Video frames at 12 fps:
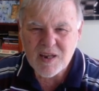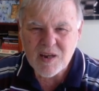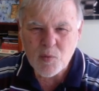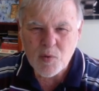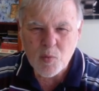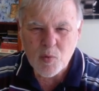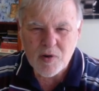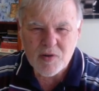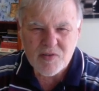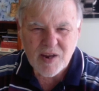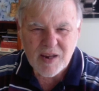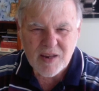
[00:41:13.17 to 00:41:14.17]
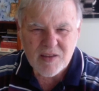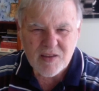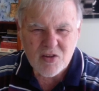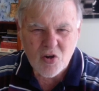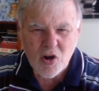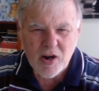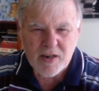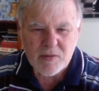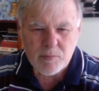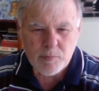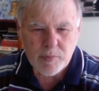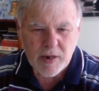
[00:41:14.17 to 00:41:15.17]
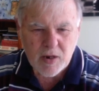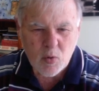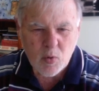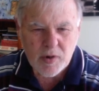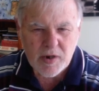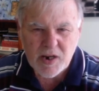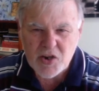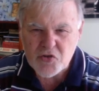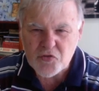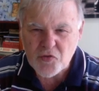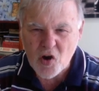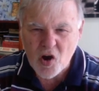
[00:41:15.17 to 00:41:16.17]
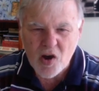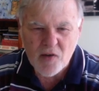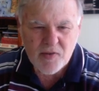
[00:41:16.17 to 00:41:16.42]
Yeah, we want to take the knight, play queen h5,